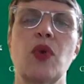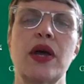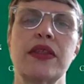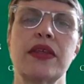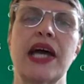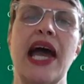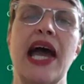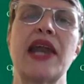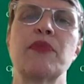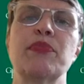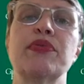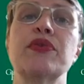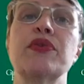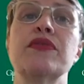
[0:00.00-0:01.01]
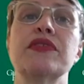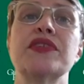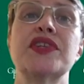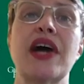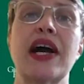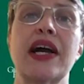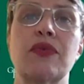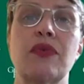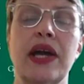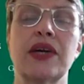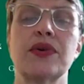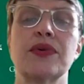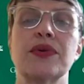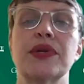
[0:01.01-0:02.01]
whether they had a proven track
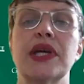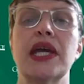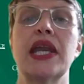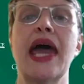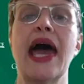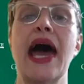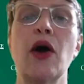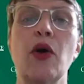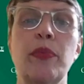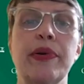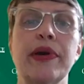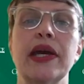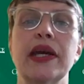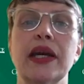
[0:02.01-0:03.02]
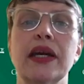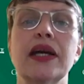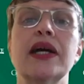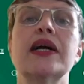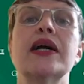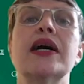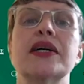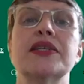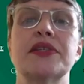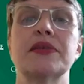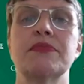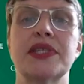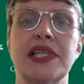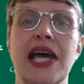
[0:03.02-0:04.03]
record in helping a
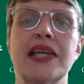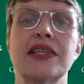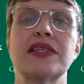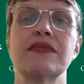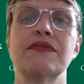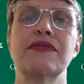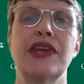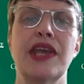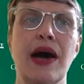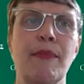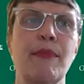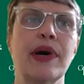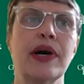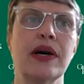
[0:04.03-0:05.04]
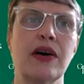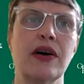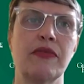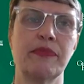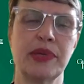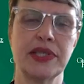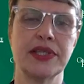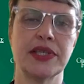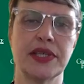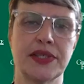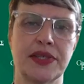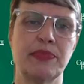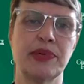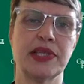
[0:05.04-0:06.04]
substantive number of
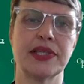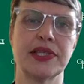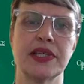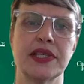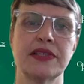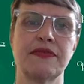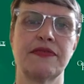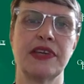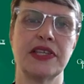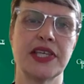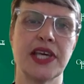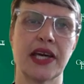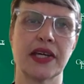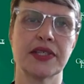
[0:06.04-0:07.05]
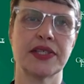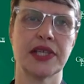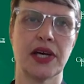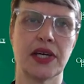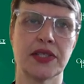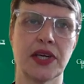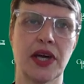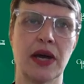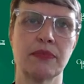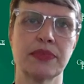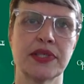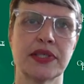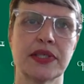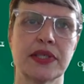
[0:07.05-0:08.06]
business to business fintech
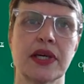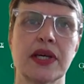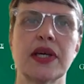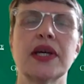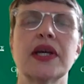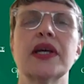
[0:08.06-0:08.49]
startups